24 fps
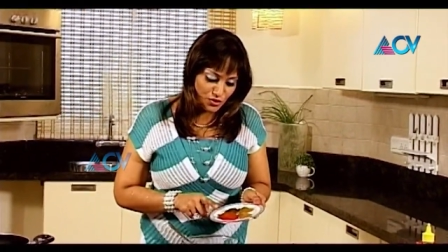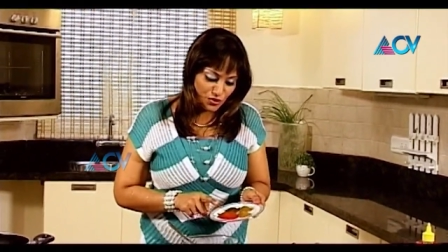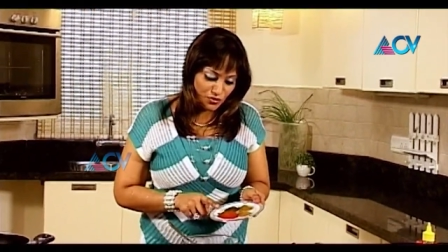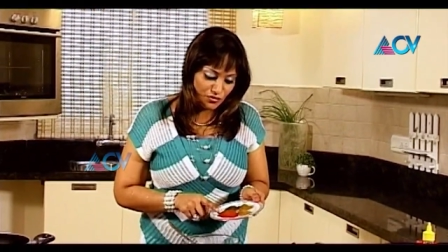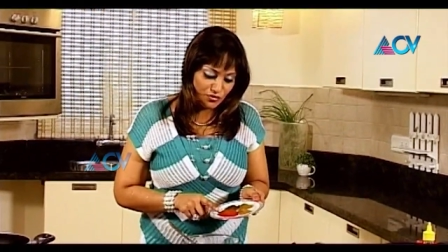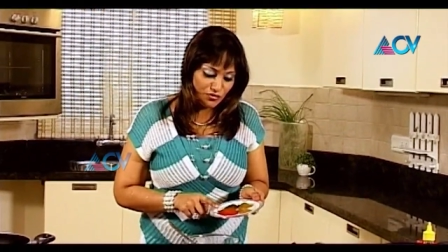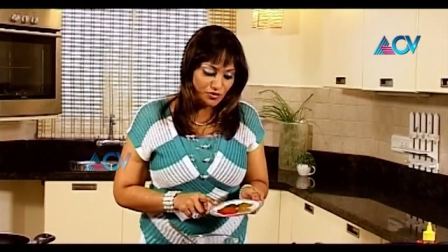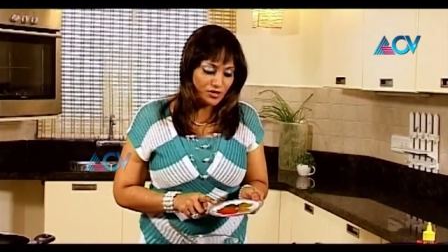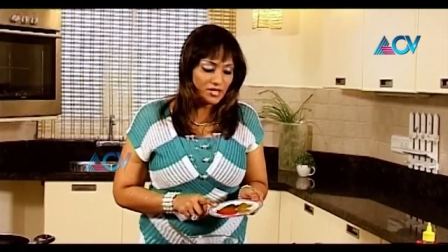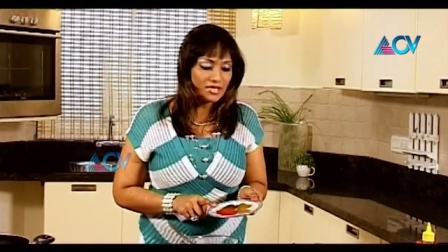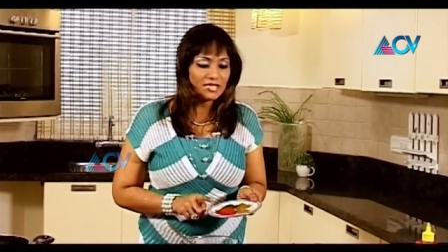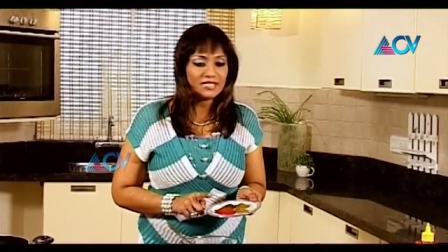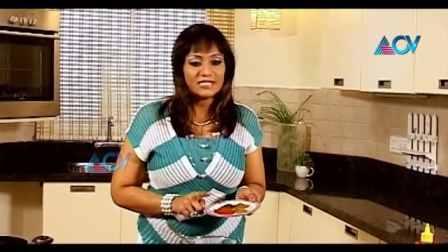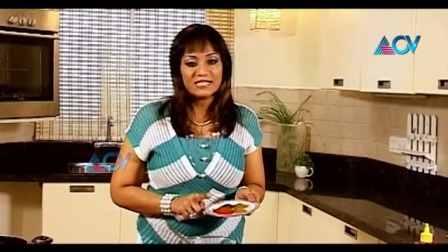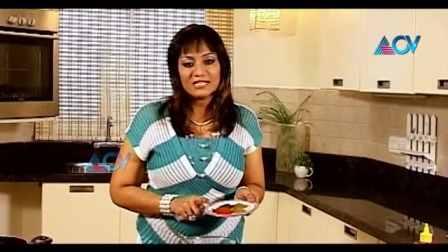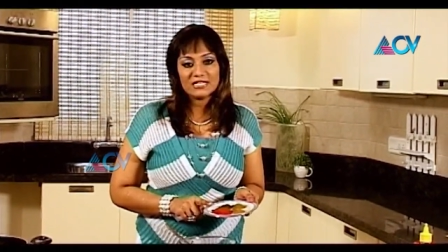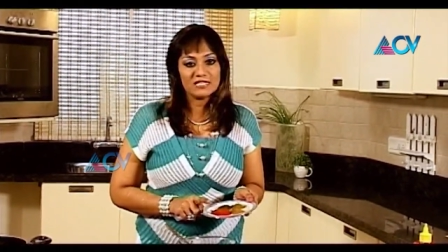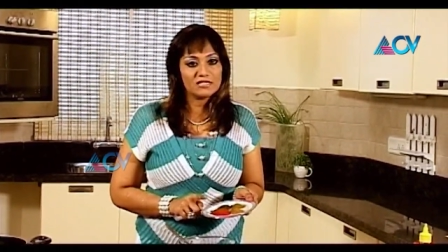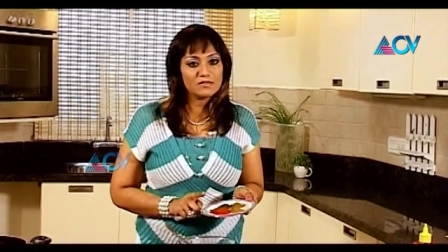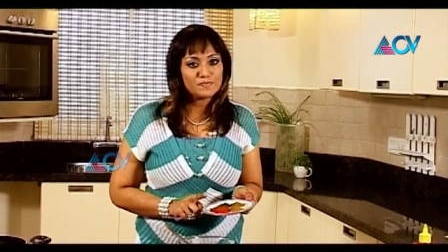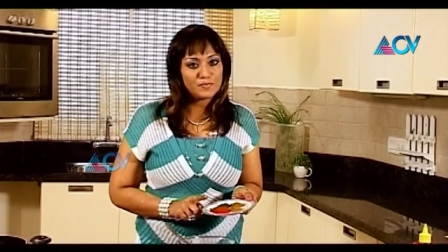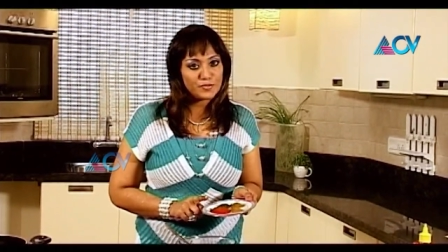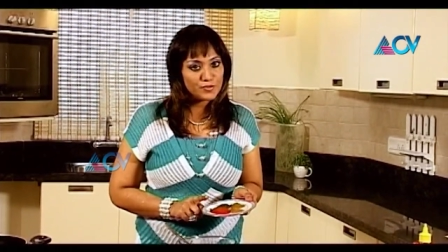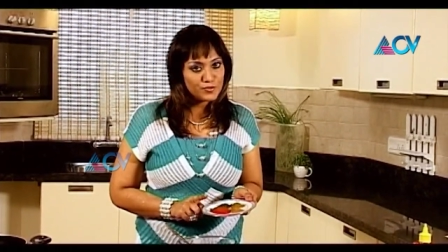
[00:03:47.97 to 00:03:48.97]
to three
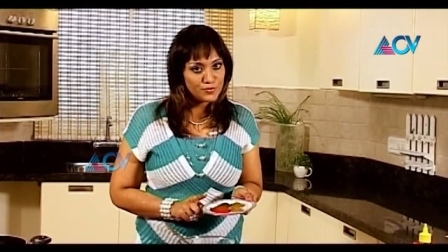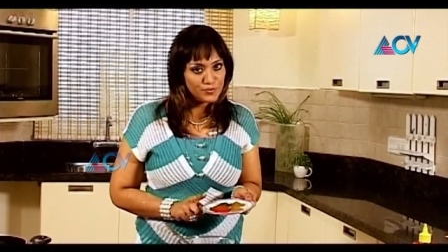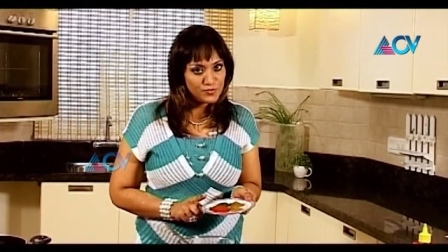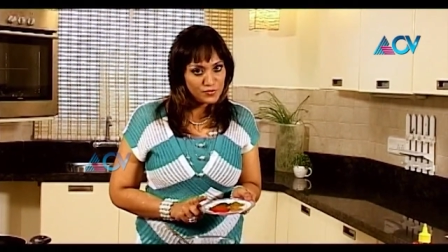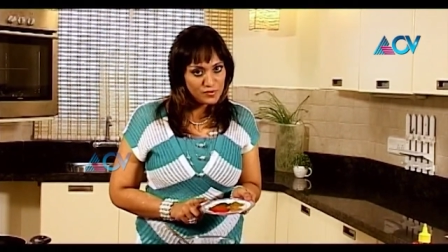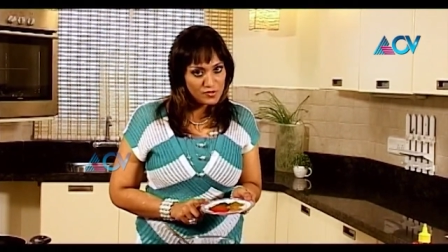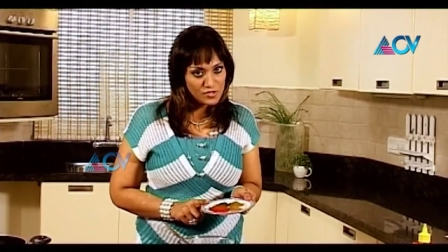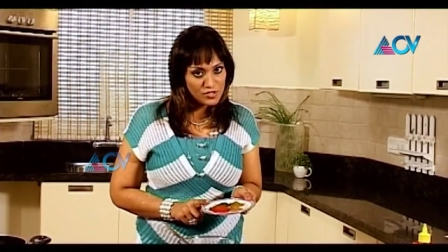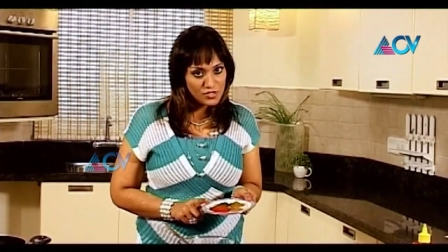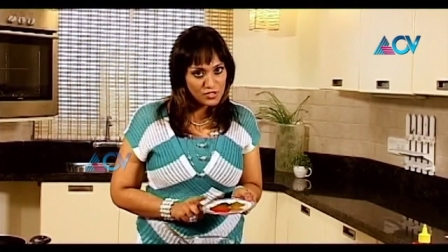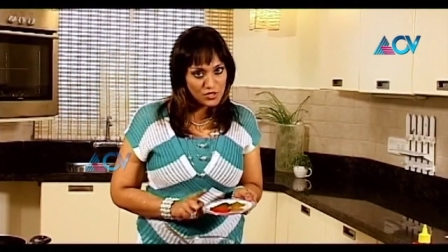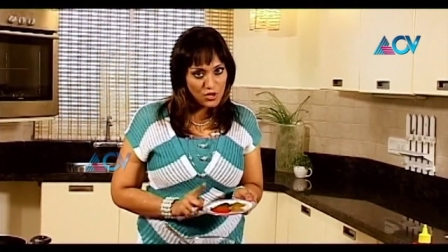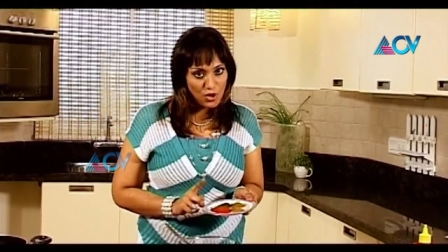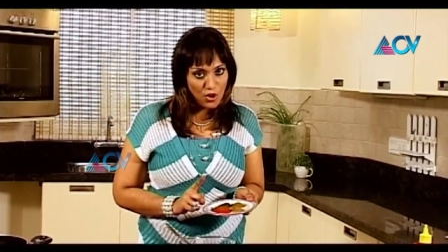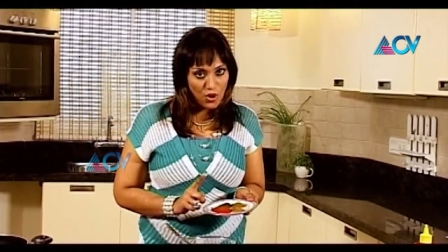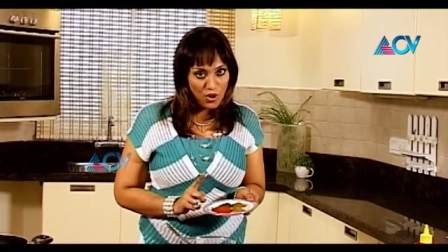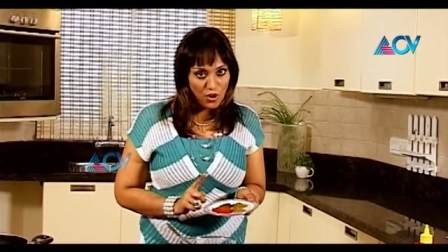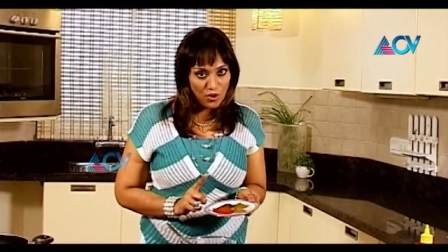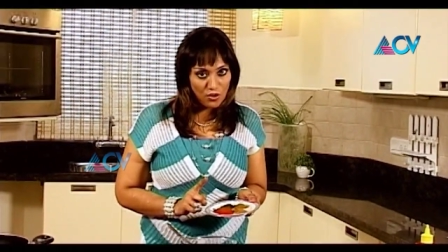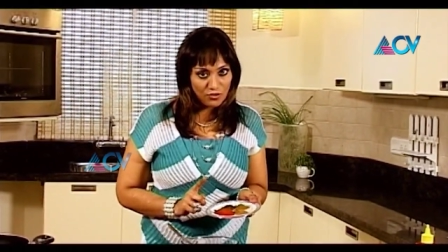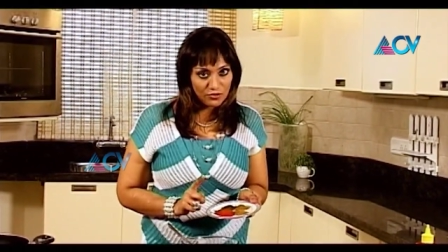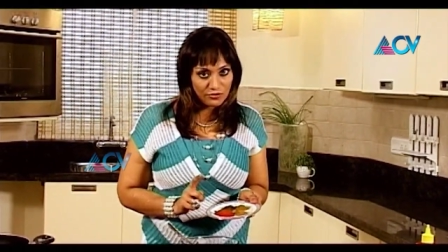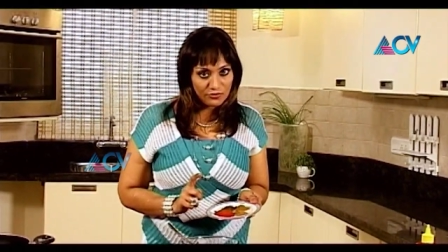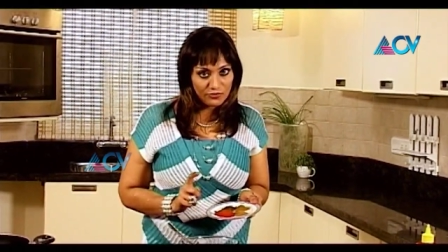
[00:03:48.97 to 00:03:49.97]
teaspoons
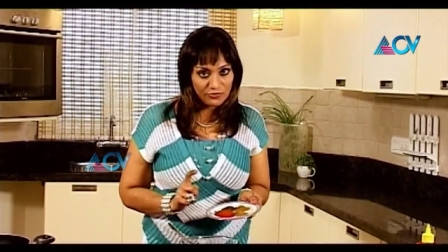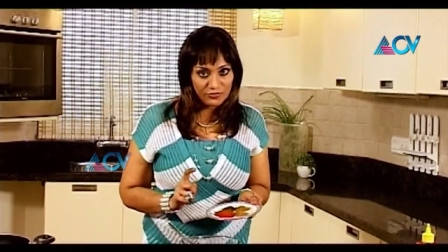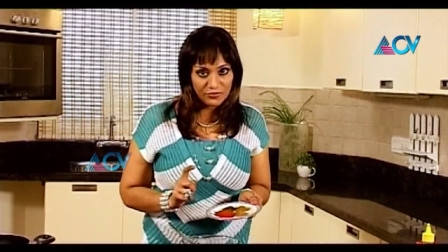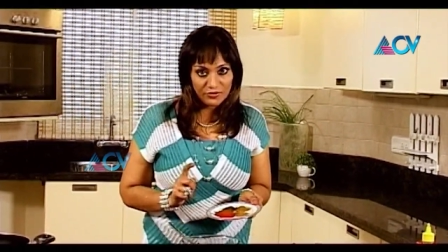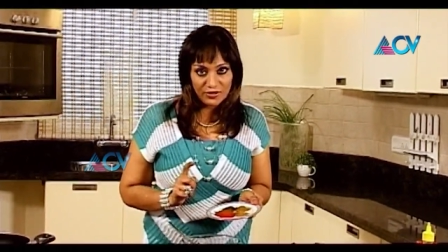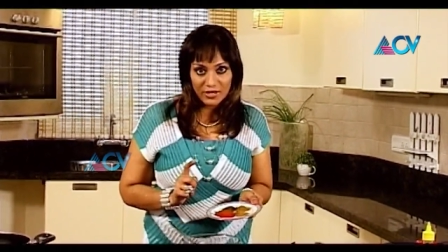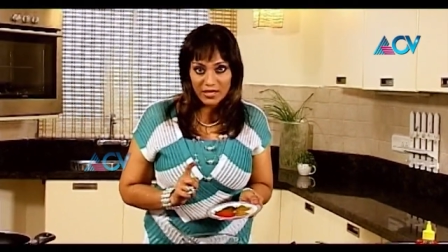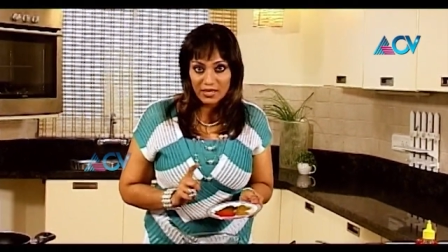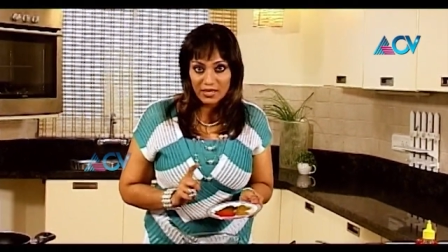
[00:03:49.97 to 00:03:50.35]
of